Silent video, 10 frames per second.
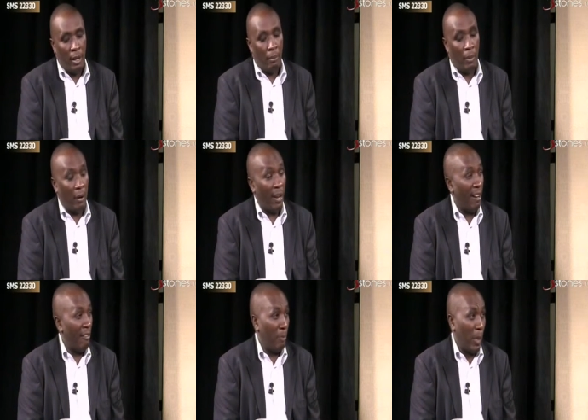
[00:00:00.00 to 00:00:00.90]
But we
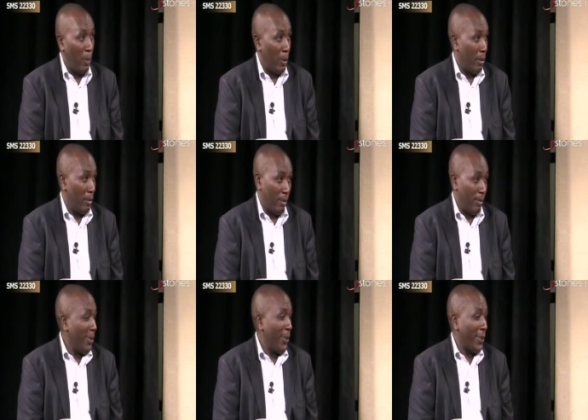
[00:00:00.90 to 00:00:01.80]
have people,
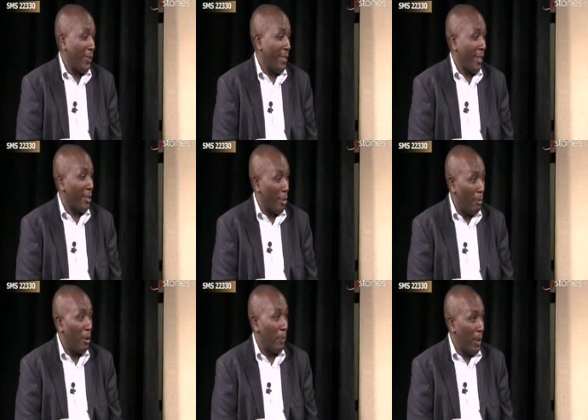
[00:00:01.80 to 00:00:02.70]
like
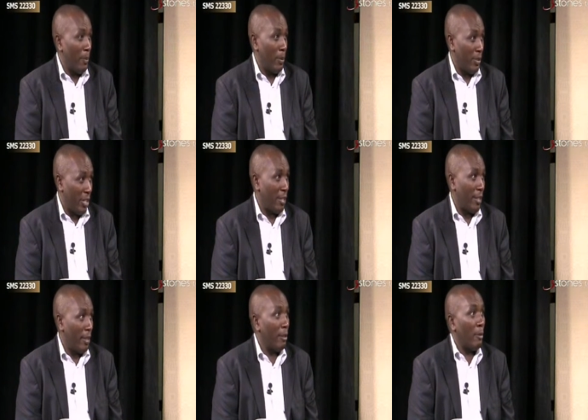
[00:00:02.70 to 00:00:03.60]
normal people,
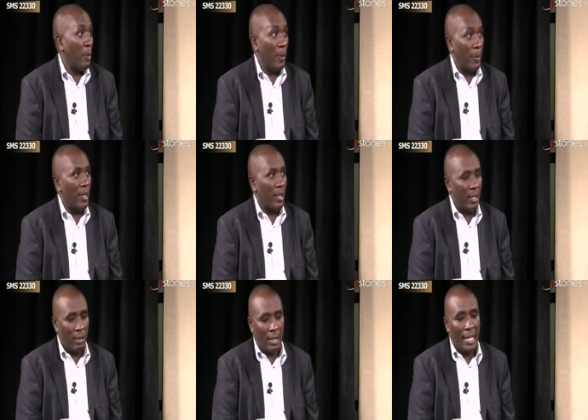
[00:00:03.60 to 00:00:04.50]
generally normal people in
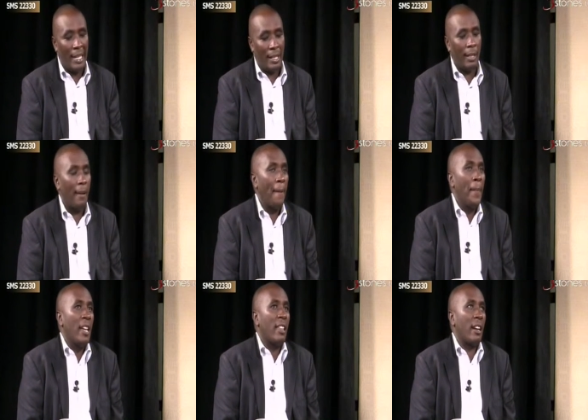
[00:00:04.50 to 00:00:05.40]
our society,
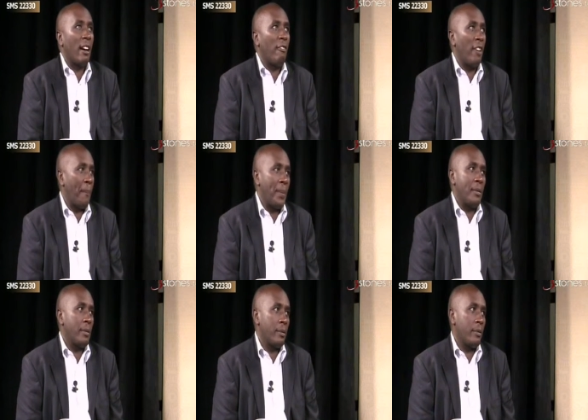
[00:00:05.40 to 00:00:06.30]
that have
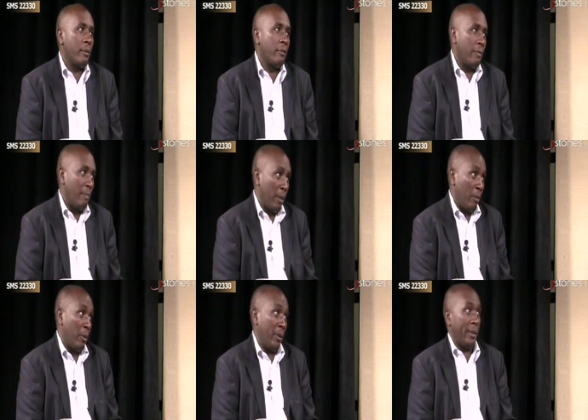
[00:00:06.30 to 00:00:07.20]
episodes of
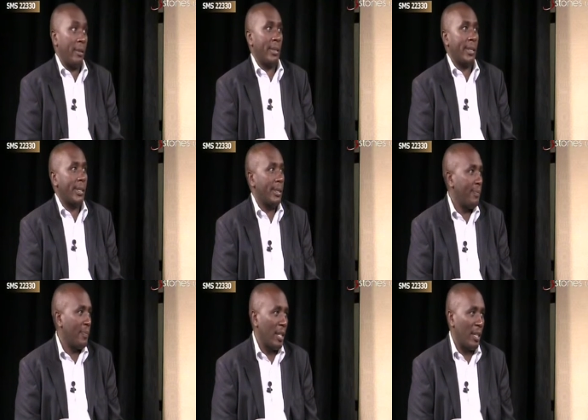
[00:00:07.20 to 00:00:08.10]
memory loss,
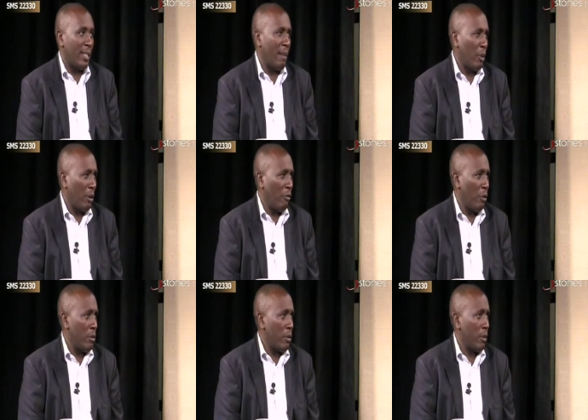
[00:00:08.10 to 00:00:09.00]
some
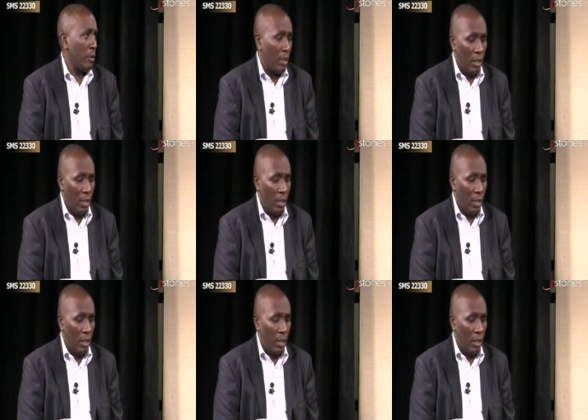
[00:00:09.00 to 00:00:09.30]
confusion,